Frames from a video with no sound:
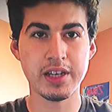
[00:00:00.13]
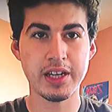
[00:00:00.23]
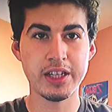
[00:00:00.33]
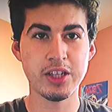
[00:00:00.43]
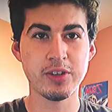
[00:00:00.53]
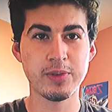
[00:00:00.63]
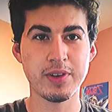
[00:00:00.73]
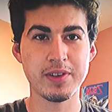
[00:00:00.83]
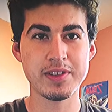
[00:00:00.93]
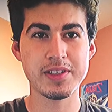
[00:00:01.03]
Hello and welcome
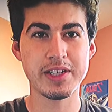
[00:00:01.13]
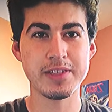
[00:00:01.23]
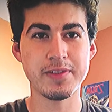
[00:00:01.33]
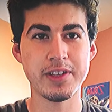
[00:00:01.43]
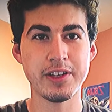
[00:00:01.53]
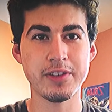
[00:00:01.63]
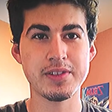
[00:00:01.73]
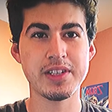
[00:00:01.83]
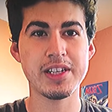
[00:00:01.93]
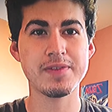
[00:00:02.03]
to today's video.
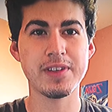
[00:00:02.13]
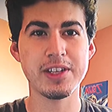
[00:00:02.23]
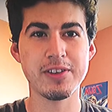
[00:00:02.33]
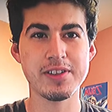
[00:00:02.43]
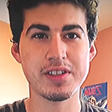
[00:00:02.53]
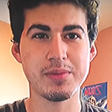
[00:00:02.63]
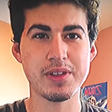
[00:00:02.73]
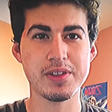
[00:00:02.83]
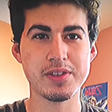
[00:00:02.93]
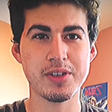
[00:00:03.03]
Today's video is going to be the
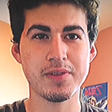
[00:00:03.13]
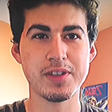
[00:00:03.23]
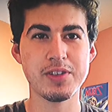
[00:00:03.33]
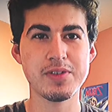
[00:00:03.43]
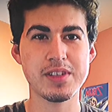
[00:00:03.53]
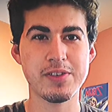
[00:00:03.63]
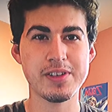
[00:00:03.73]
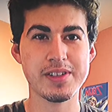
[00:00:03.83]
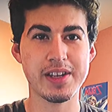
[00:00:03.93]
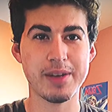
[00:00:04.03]
start of a new series
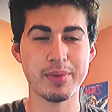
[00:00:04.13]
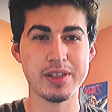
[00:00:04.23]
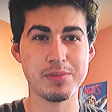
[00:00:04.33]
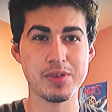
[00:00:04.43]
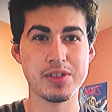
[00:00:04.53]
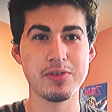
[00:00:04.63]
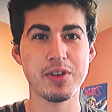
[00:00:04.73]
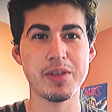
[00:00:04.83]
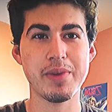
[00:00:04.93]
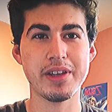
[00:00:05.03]
that I plan to pursue on the
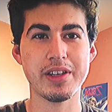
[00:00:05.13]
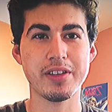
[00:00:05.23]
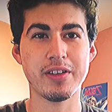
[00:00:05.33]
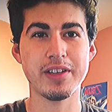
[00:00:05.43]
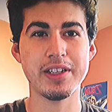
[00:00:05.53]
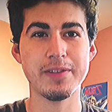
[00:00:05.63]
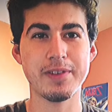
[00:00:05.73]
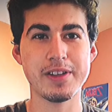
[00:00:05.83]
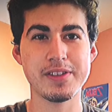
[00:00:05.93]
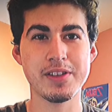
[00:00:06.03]
making called In
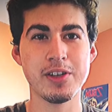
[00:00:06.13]
Defense,